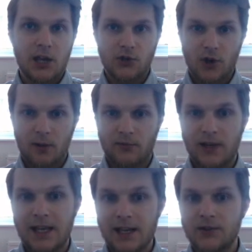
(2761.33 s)
E sharp
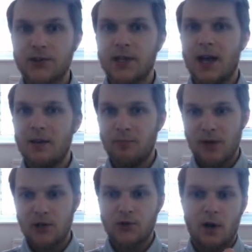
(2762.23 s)
for eats, and
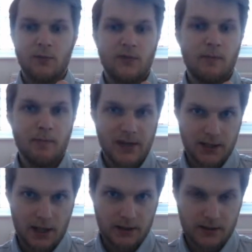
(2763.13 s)
B sharp for
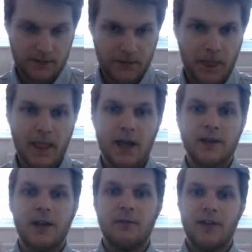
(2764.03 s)
biscuits.
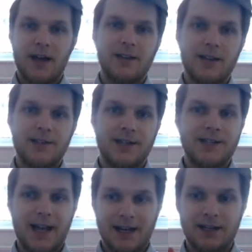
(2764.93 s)
Now that is
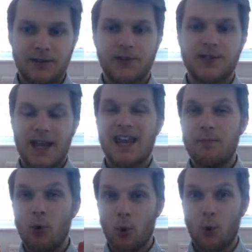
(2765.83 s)
exactly the
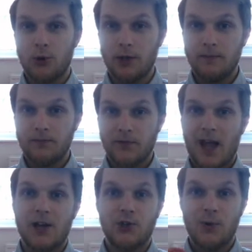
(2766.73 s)
same order
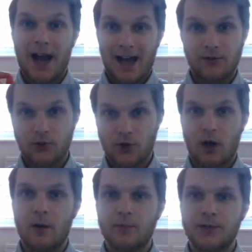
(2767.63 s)
as you add
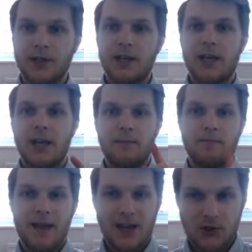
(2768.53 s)
sharps
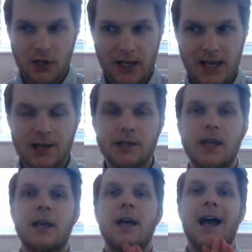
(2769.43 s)
in major keys
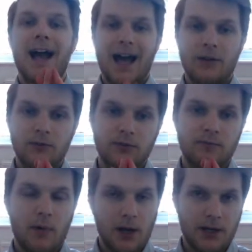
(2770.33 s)
and
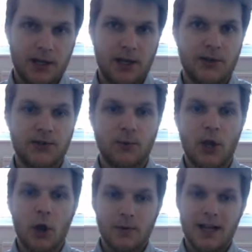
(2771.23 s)
minor keys. So
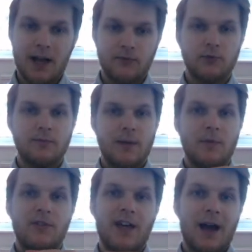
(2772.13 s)
we only have to
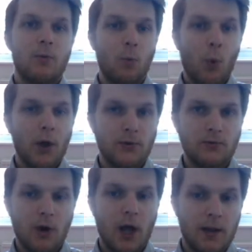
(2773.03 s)
remember that one
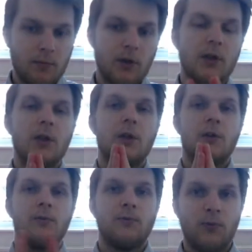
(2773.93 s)
rhyme
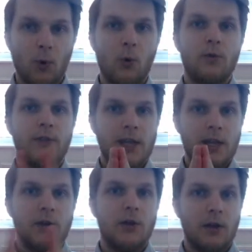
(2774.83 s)
for the